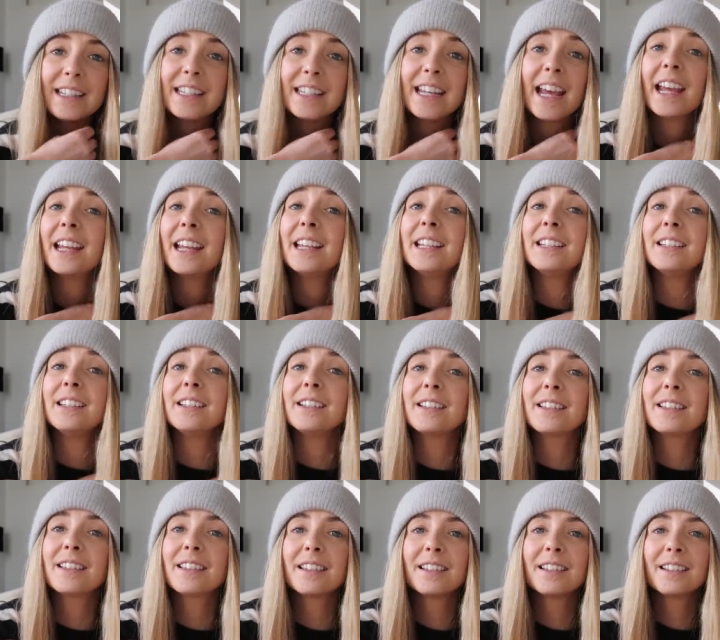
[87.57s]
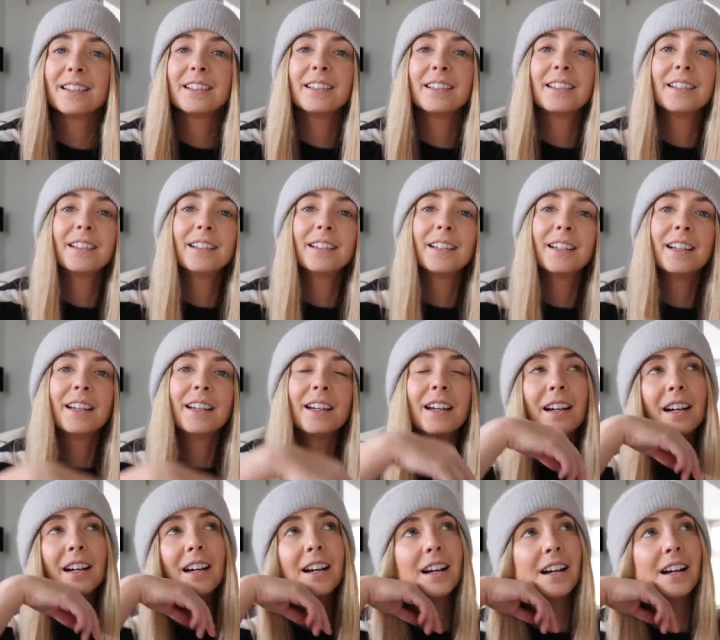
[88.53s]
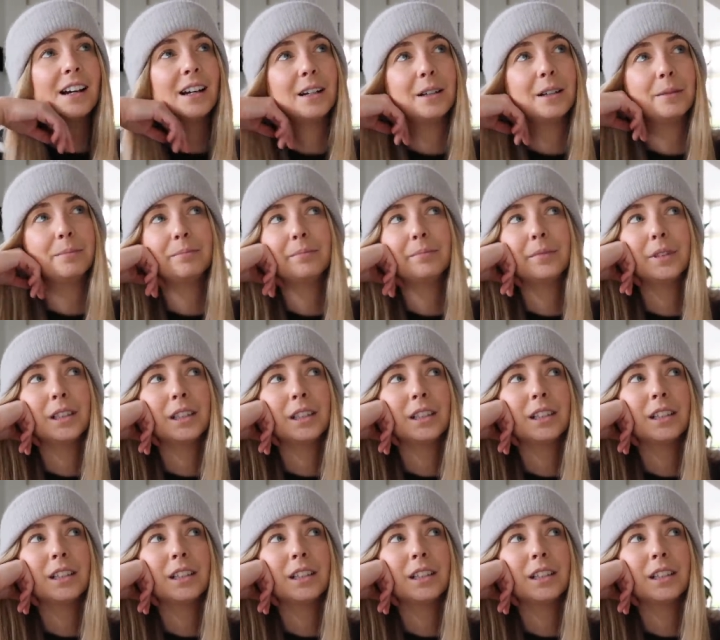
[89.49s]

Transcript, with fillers: days um,